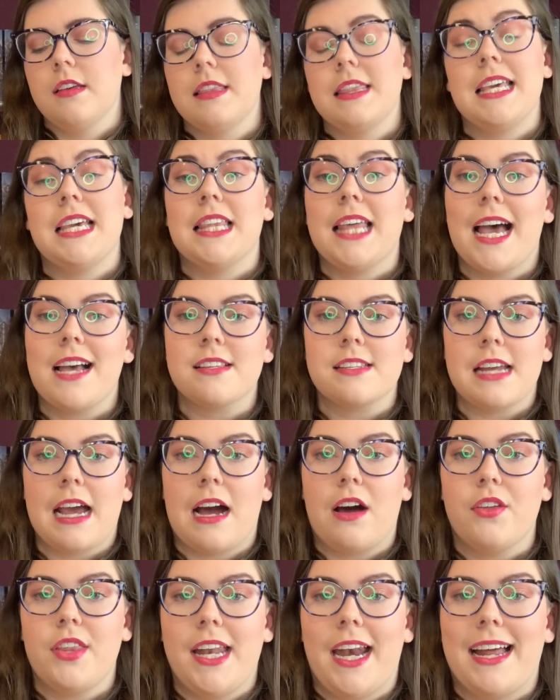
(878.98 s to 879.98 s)
The last
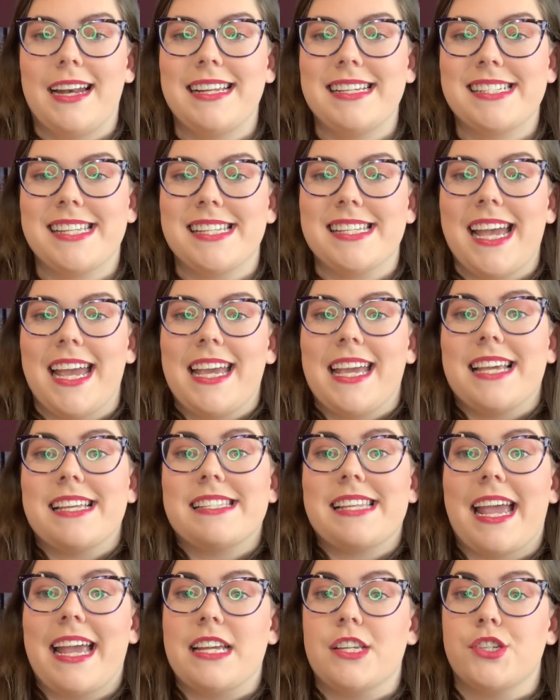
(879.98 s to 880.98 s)
owl that I need to take
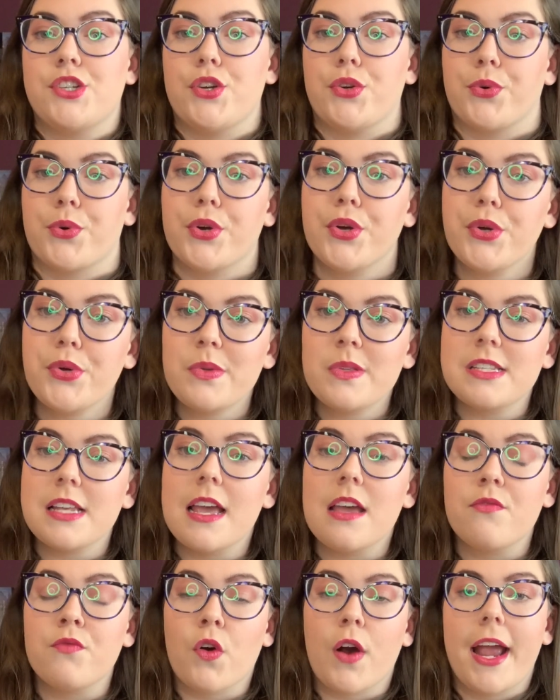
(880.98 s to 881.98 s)
is Ancient Runes,
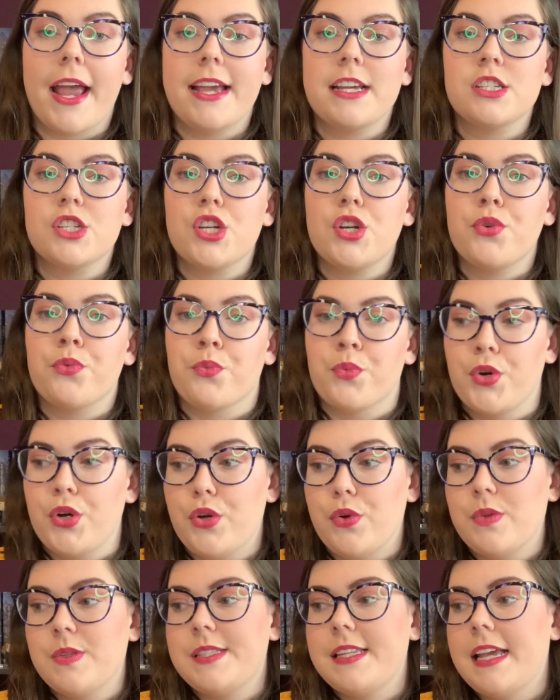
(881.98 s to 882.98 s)
and for Ancient
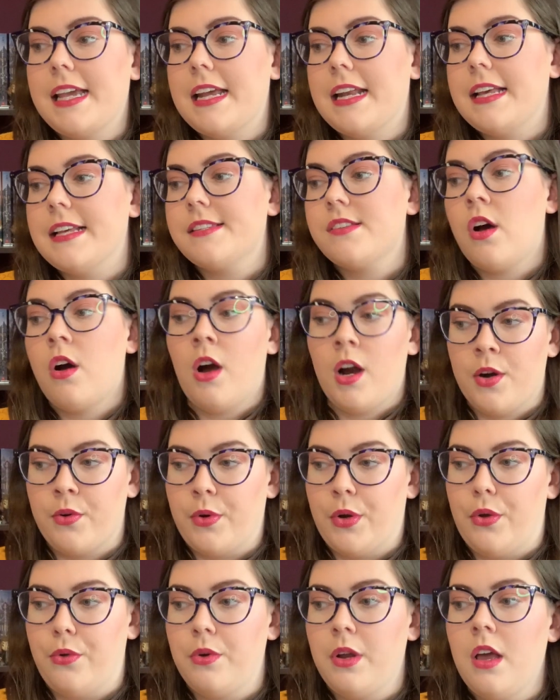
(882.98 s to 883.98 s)
Runes, it is Heart
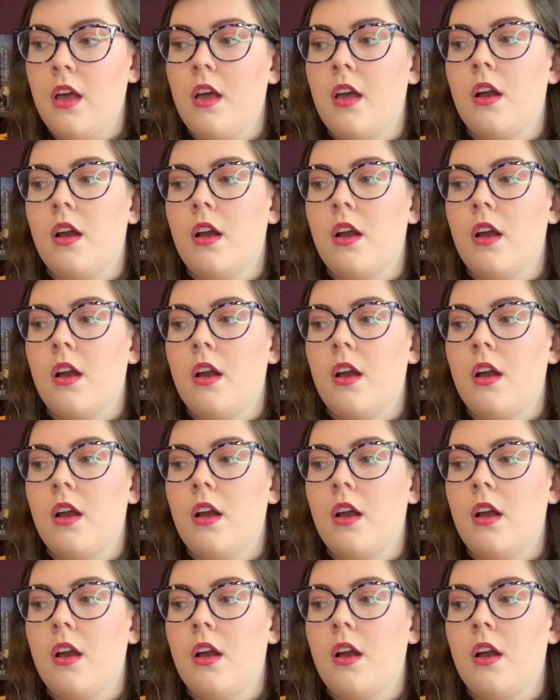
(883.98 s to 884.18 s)
Rune.